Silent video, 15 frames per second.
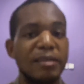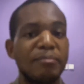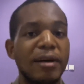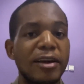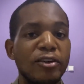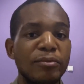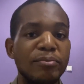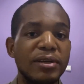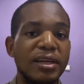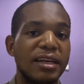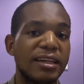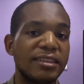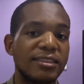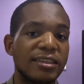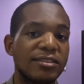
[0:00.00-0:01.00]
it might not be a
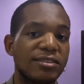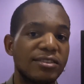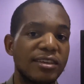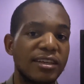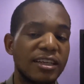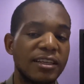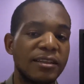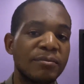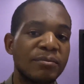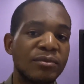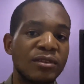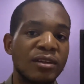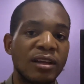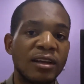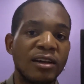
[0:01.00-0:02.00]
necessarily
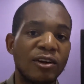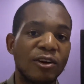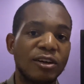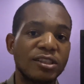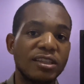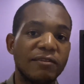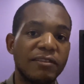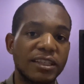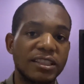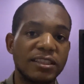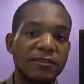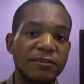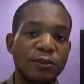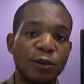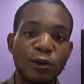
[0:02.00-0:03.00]

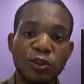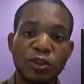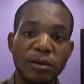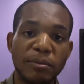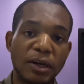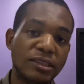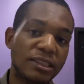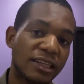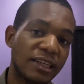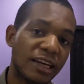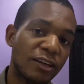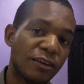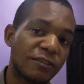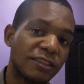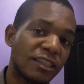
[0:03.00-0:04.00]
cost-effective solution because at the
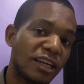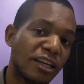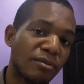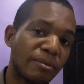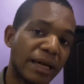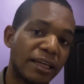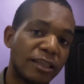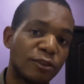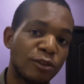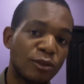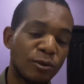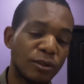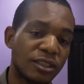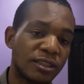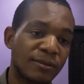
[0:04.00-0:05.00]
end of the day, you might need to
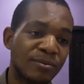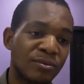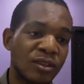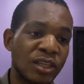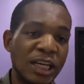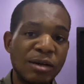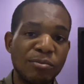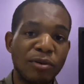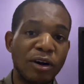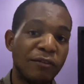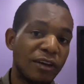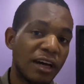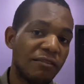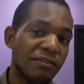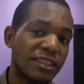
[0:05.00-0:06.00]
do it. Or if
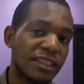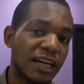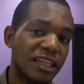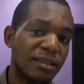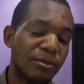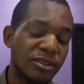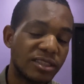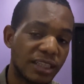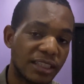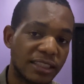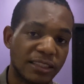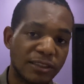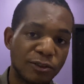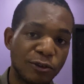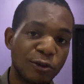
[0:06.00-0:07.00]
you have a tight budget,
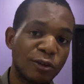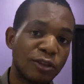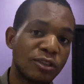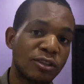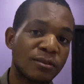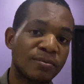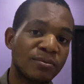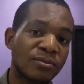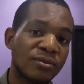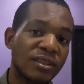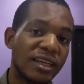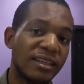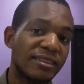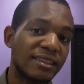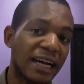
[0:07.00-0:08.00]
you could,
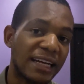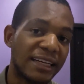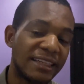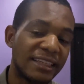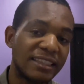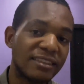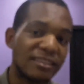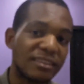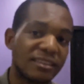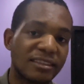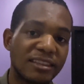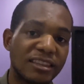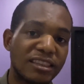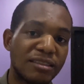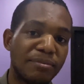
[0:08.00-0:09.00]
it's ideal,
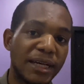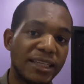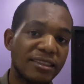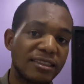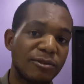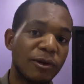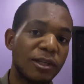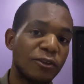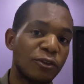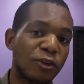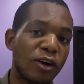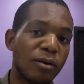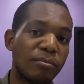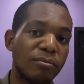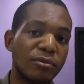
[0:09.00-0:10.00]
it's best when you
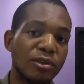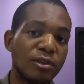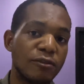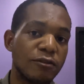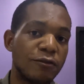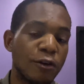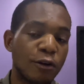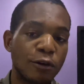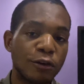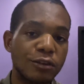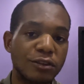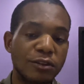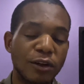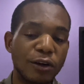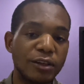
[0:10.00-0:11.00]
come, you
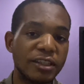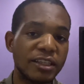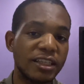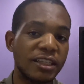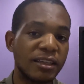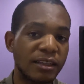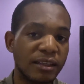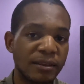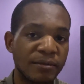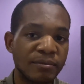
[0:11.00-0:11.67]
focus on the